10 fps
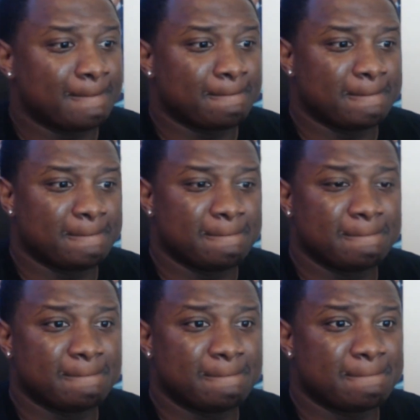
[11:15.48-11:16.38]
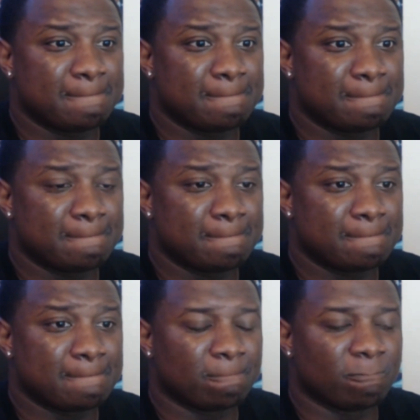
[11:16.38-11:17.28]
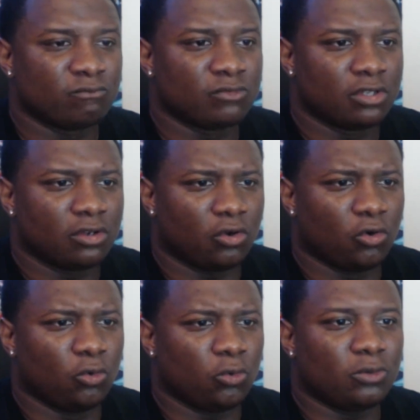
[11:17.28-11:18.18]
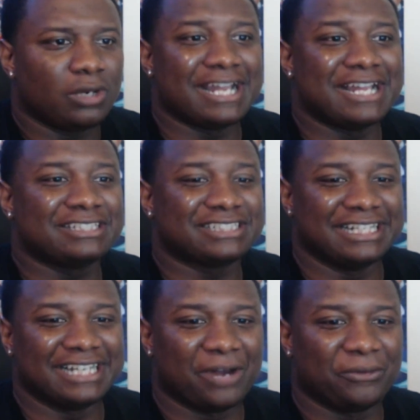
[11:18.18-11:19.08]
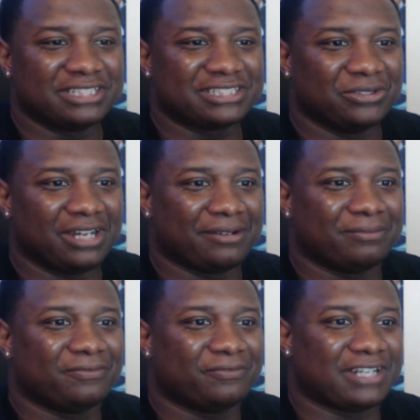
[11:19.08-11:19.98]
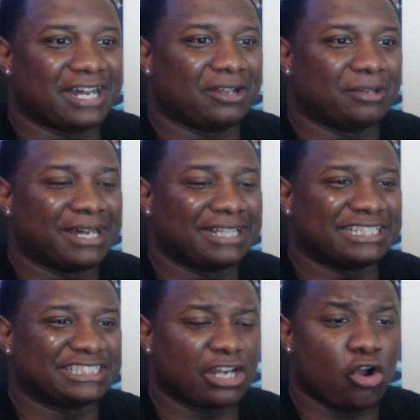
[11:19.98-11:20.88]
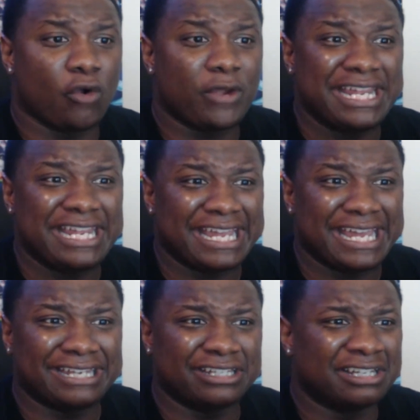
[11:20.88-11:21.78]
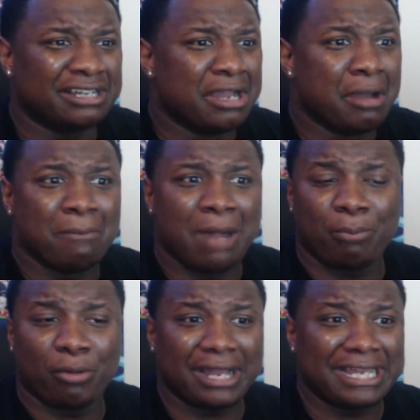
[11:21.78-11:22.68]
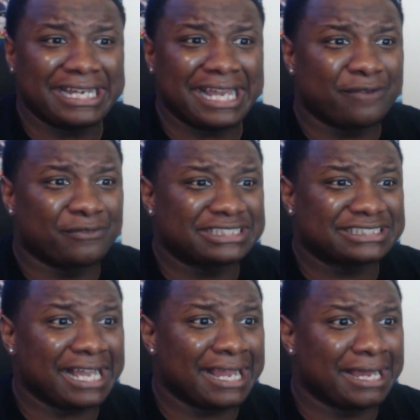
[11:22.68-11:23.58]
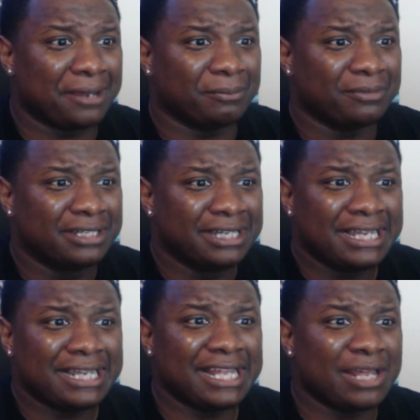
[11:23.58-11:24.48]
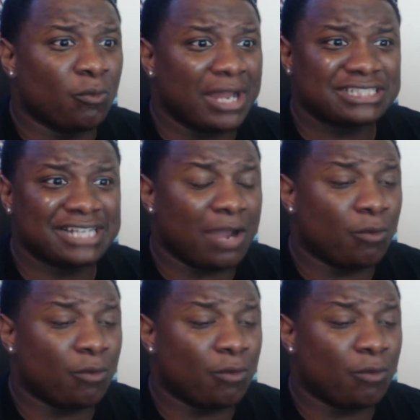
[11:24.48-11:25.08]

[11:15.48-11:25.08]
Oh, he's dropping down. Oh, hey, you doing, champ? Tag 50. God, about He's cracked. Oh, he hit it. And he's dead. My boy hit every It's too easy when you have the gold tack shotgun.